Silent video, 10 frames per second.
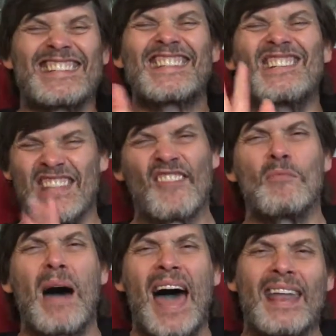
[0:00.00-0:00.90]
Just never
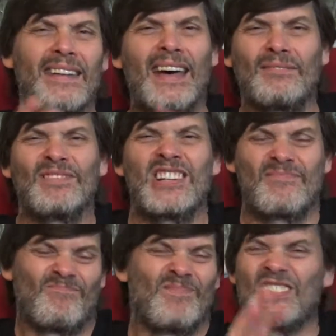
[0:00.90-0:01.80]
mind.
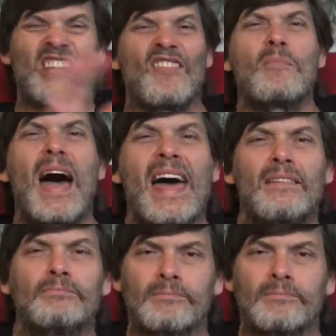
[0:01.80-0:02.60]
Just never mind.